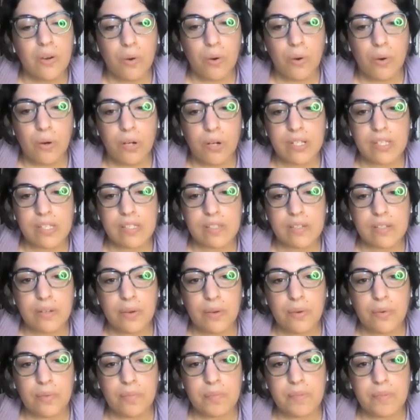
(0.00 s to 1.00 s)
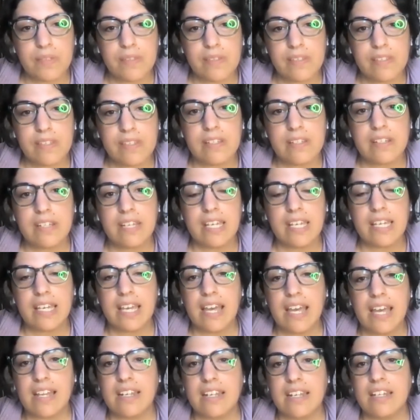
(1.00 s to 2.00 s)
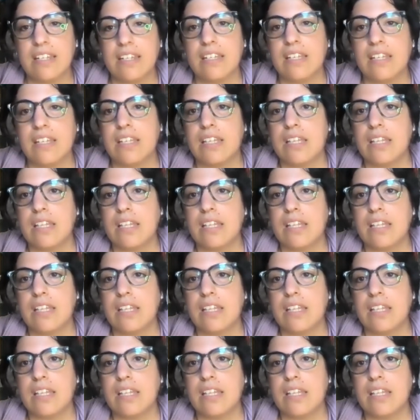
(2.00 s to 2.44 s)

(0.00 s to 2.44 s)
horoscopes. Again,